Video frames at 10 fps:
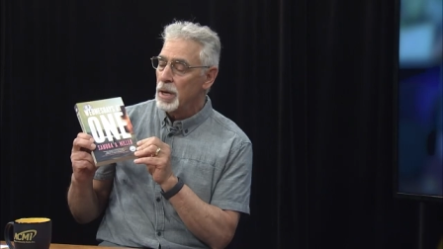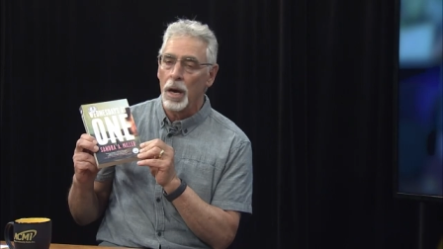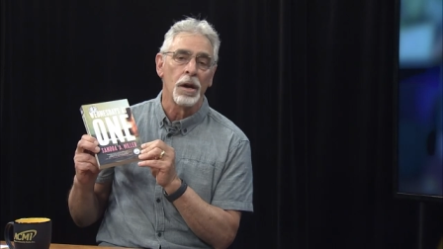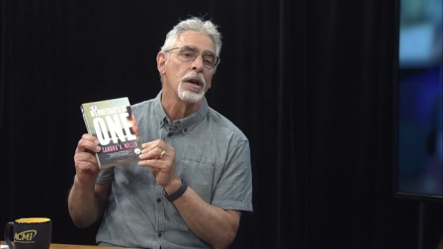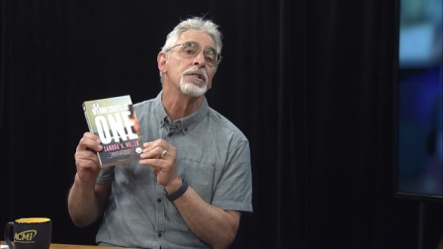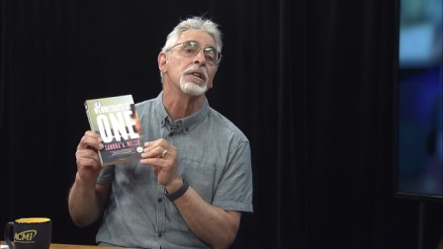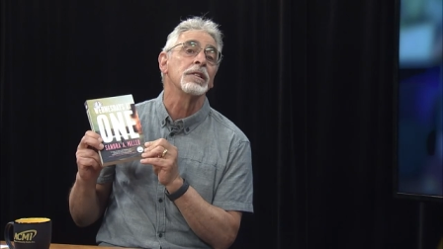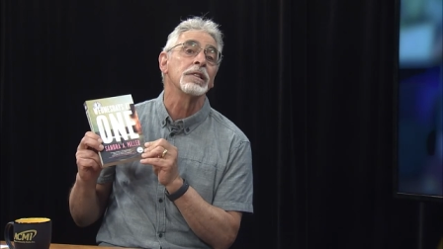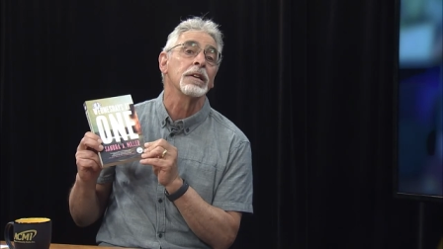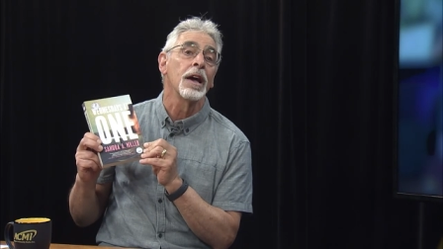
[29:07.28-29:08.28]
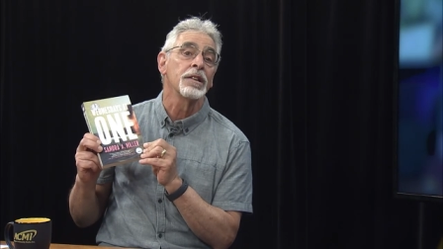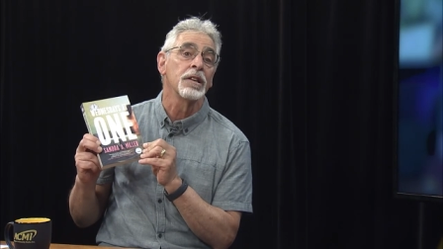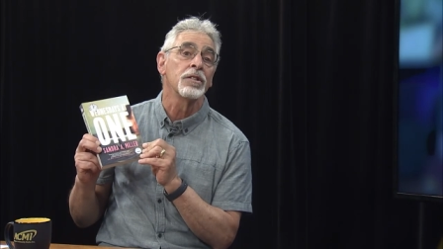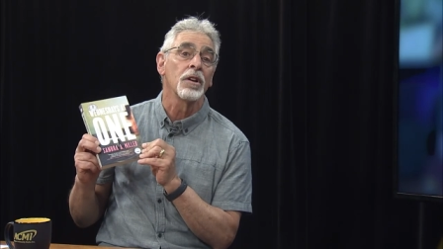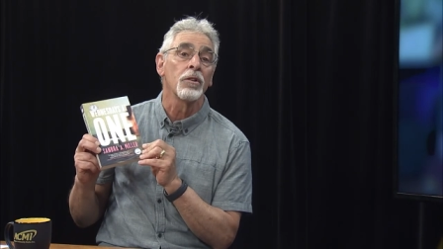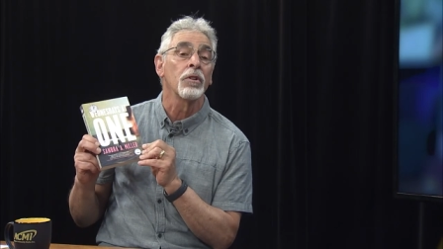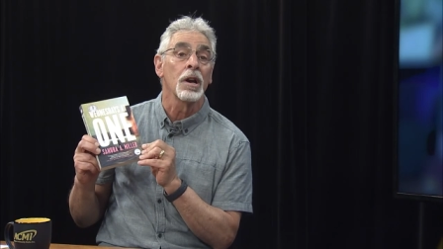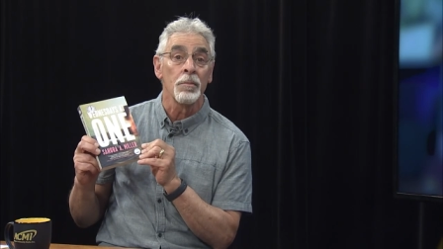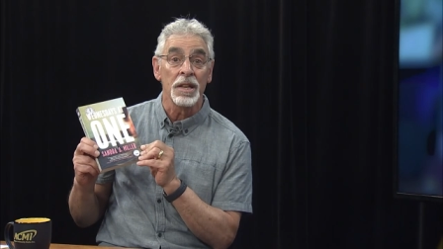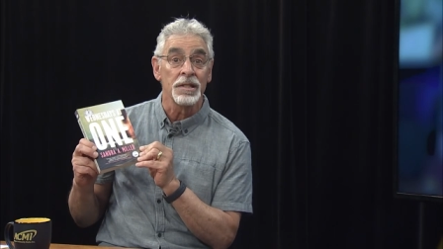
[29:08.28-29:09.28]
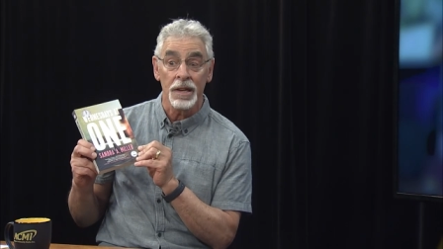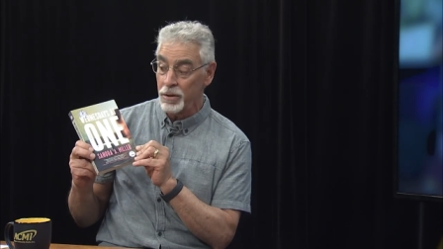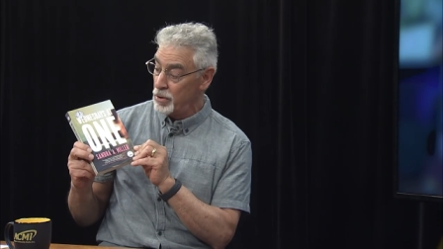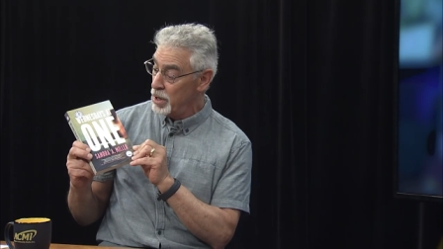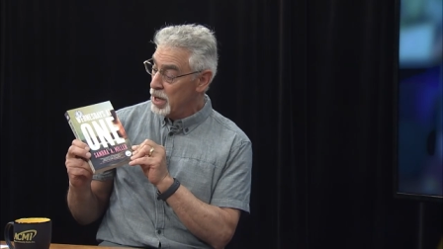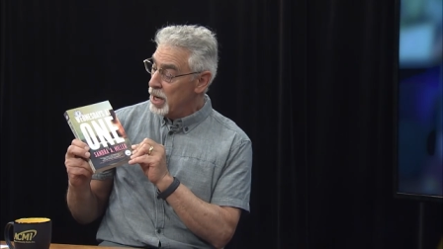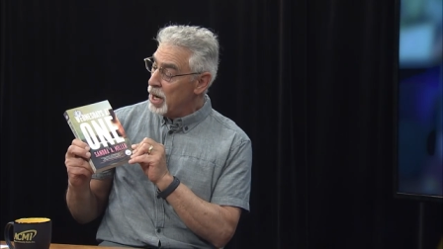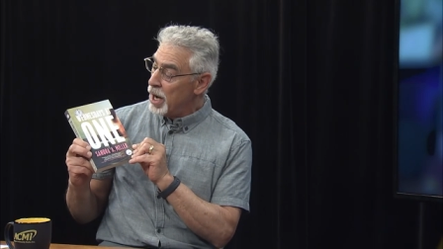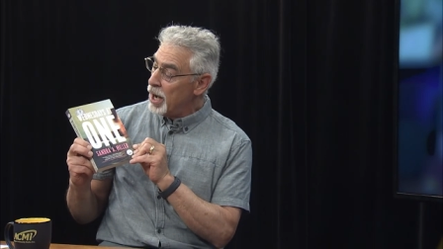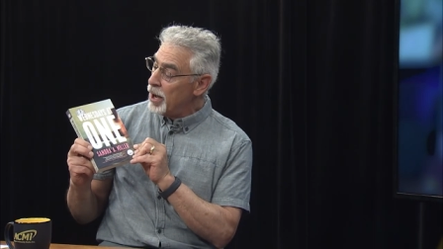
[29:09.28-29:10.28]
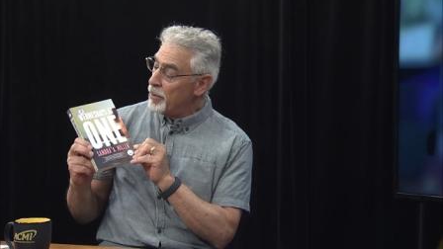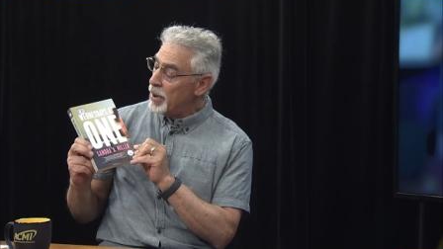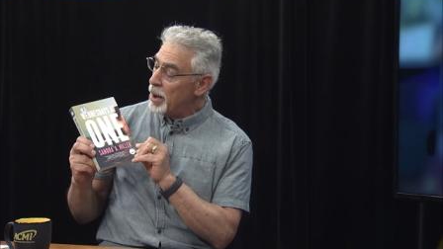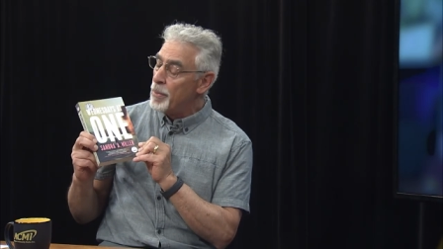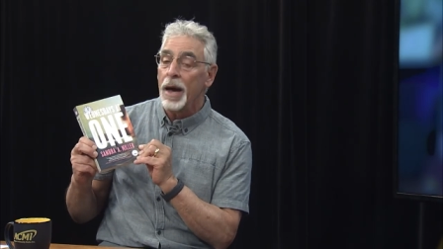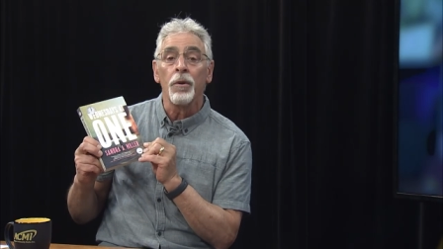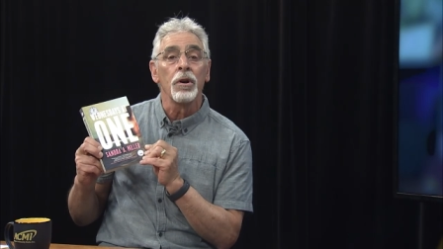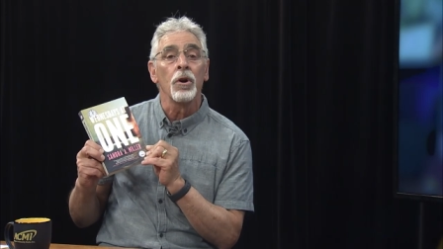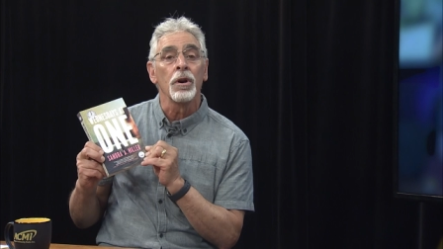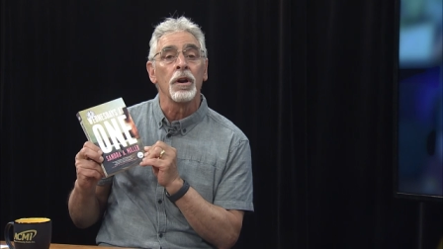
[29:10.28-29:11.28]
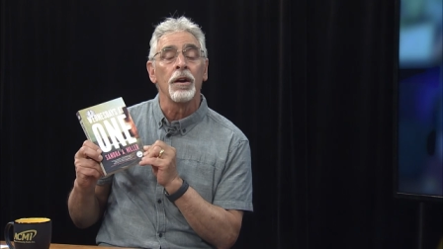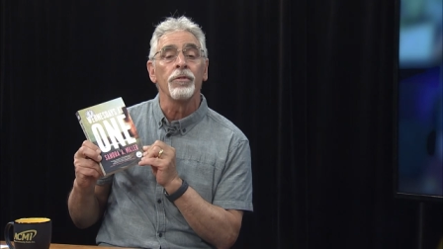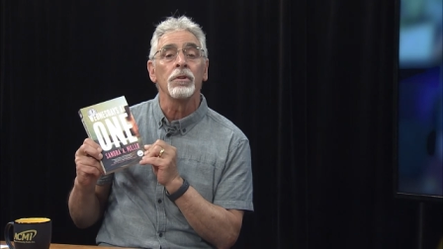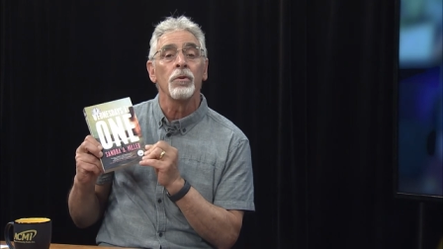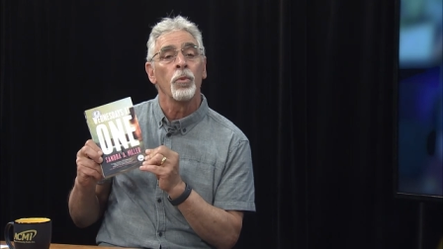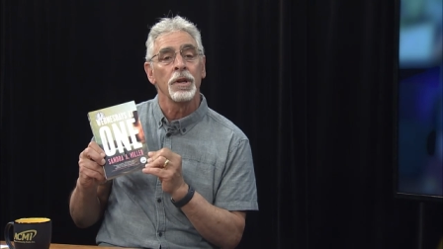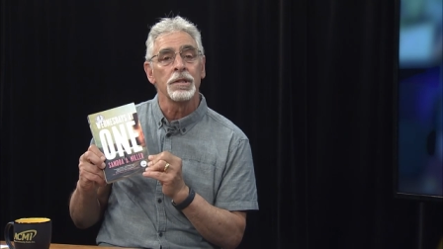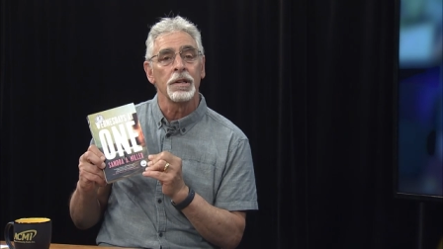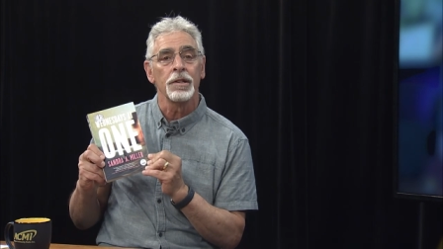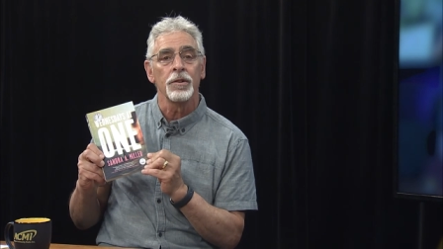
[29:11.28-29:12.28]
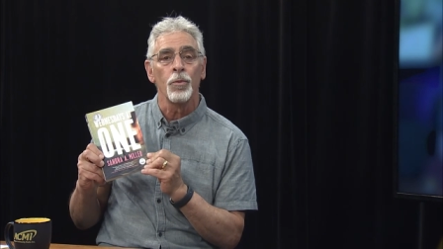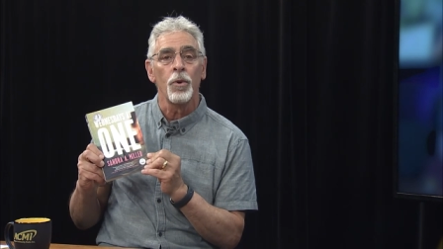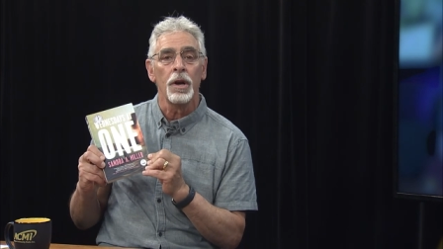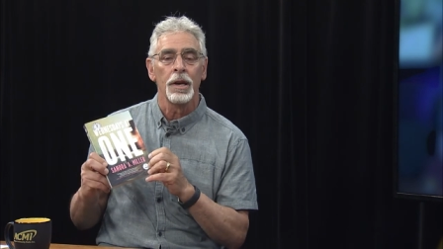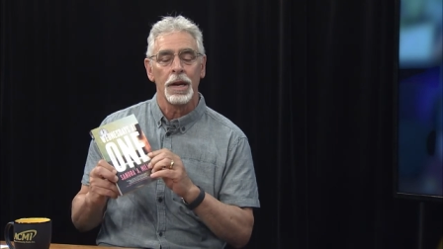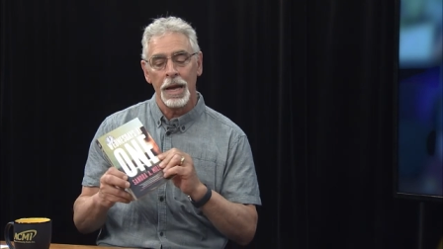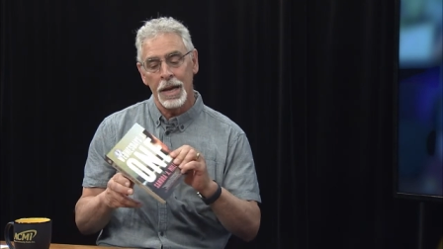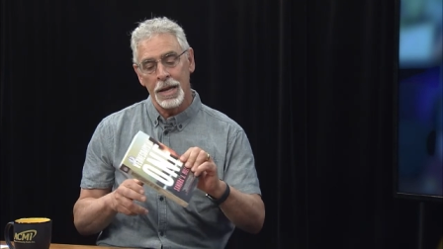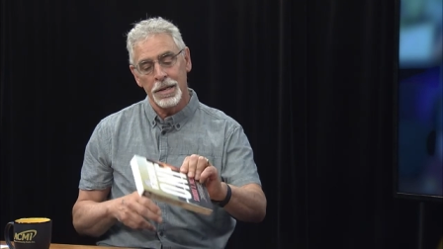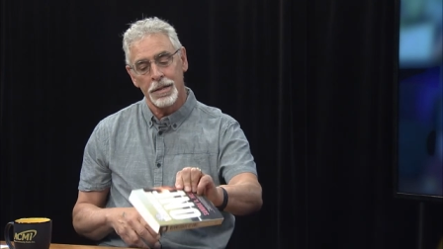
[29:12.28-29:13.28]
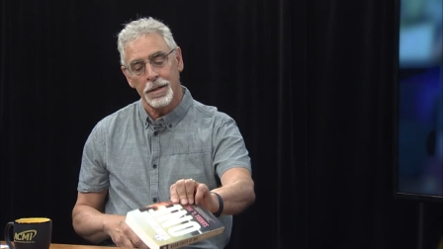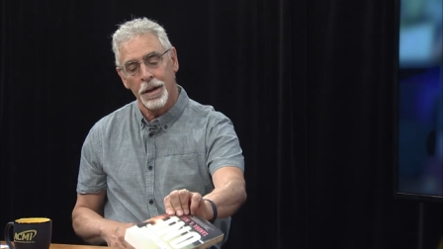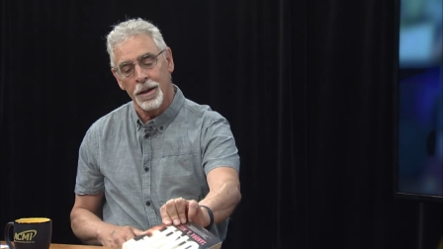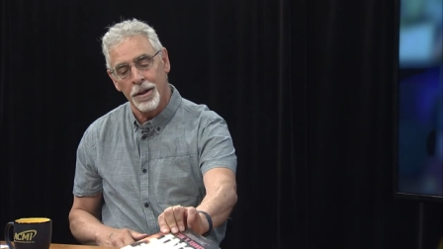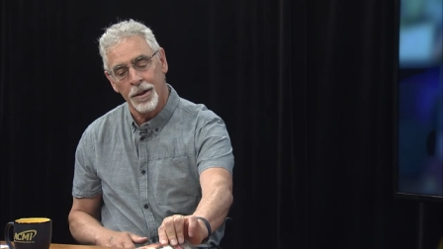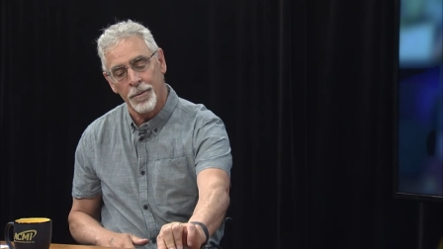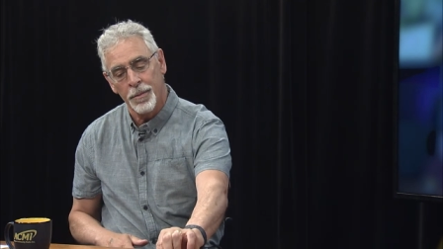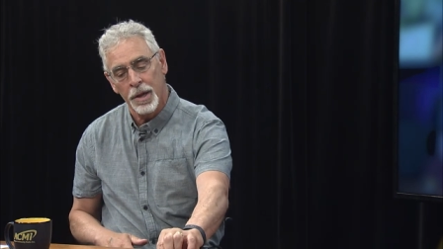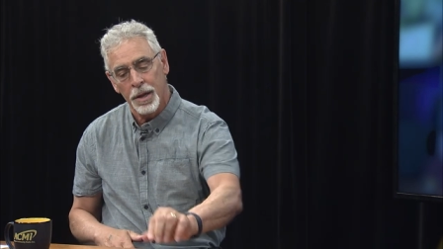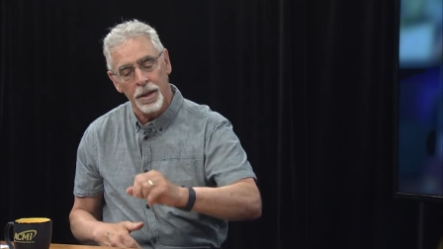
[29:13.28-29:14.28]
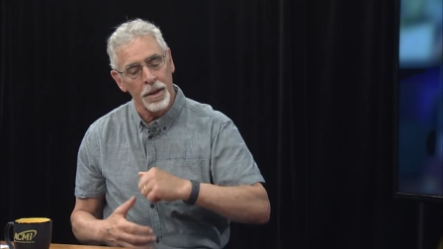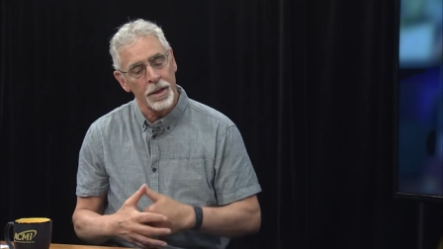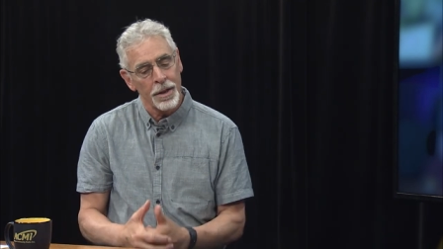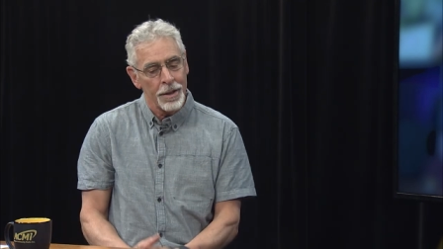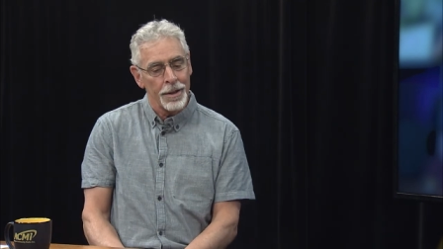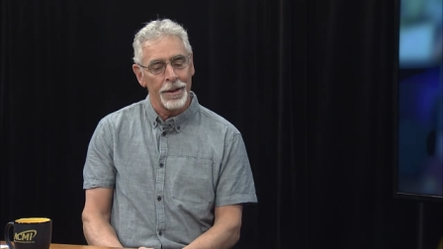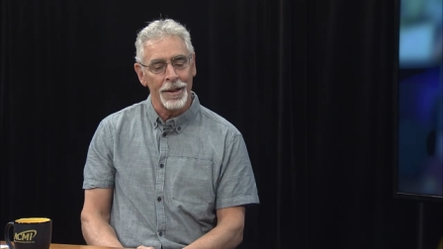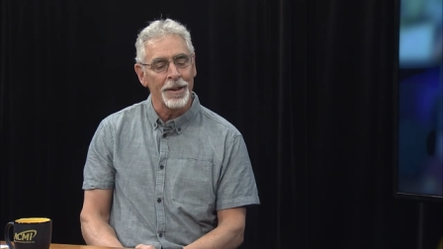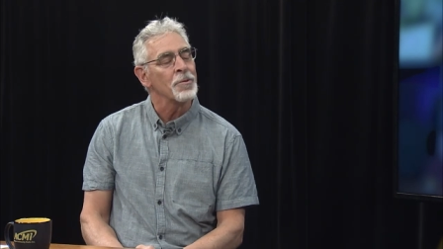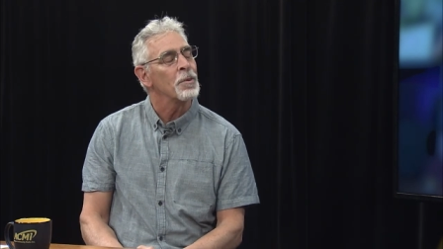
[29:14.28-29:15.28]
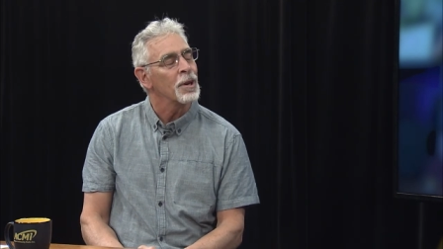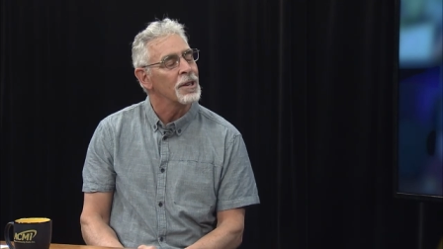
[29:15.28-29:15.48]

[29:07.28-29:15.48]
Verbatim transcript: Uh, I said I said Sandra, and I meant Sandra, um, about her novel Wednesdays at One, and um, it has been a